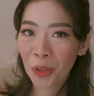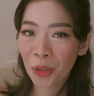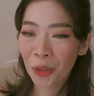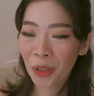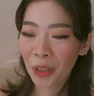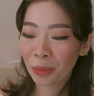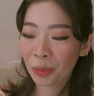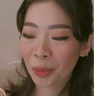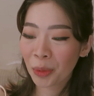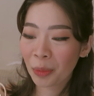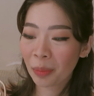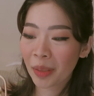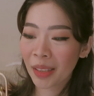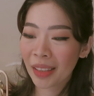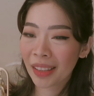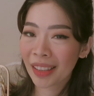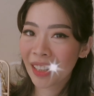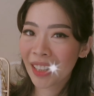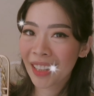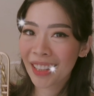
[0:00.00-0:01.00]
you, it would
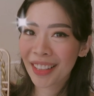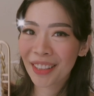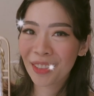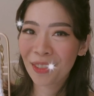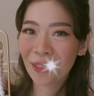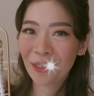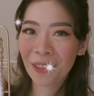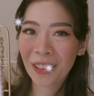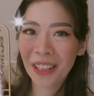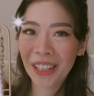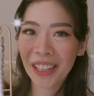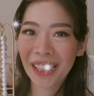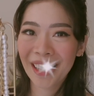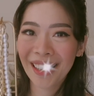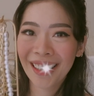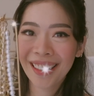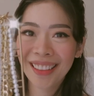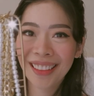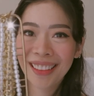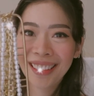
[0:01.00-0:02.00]
be this
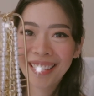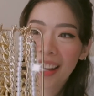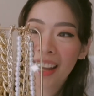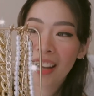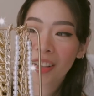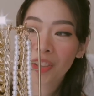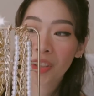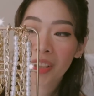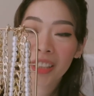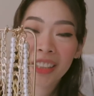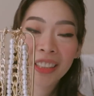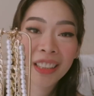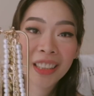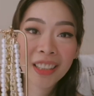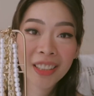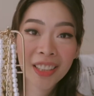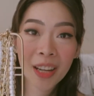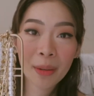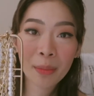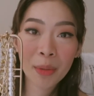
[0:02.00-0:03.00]
one. Actually, hindi
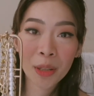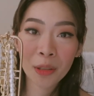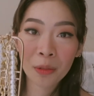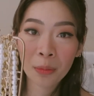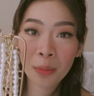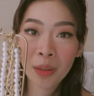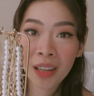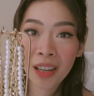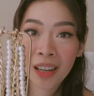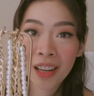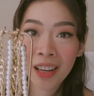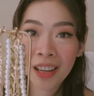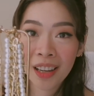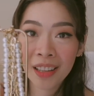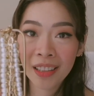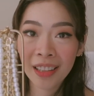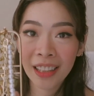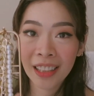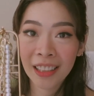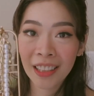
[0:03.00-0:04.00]
kasama yung
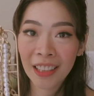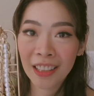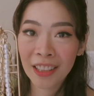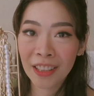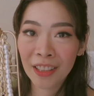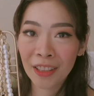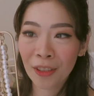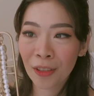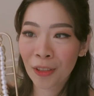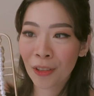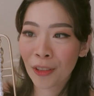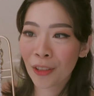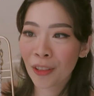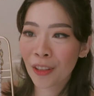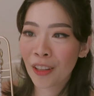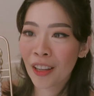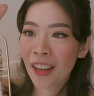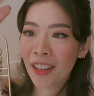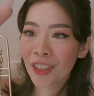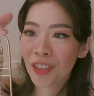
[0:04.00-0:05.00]
mga necklace
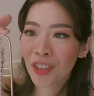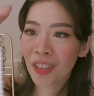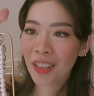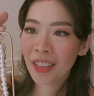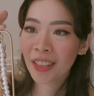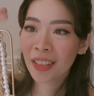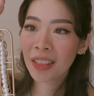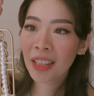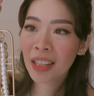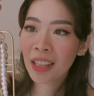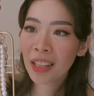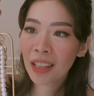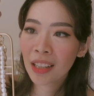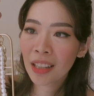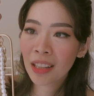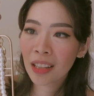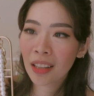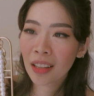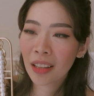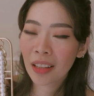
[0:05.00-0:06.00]
ko. Just
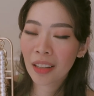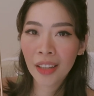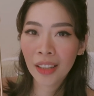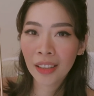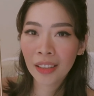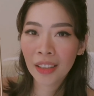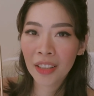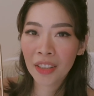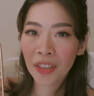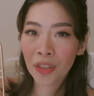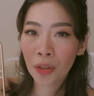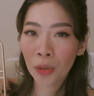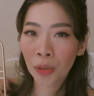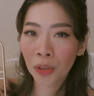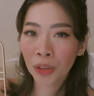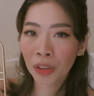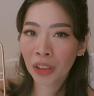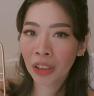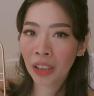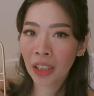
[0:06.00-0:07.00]
the necklace
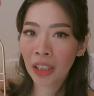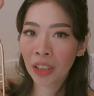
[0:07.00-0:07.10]
holder,